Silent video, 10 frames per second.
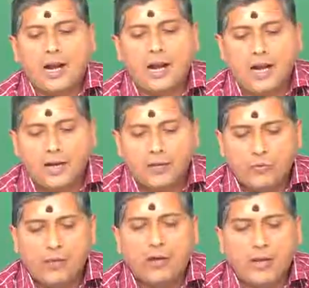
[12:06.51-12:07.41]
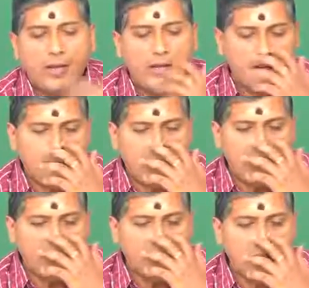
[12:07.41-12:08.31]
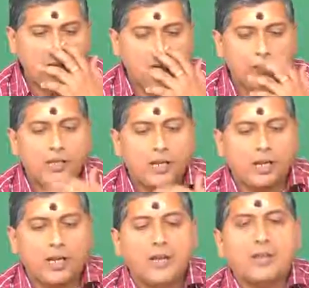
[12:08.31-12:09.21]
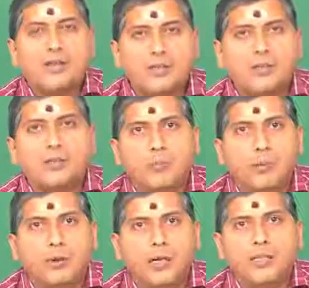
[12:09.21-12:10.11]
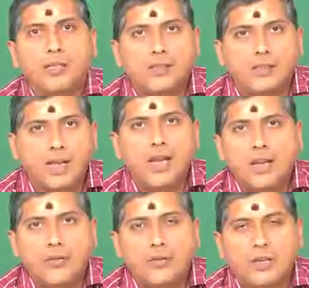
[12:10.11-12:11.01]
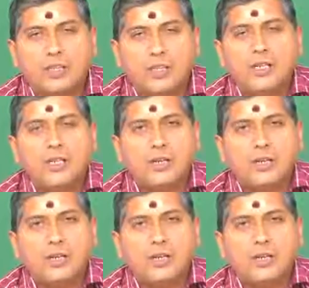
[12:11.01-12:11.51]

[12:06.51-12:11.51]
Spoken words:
And for multi-resolution analysis, it is important that the scaling function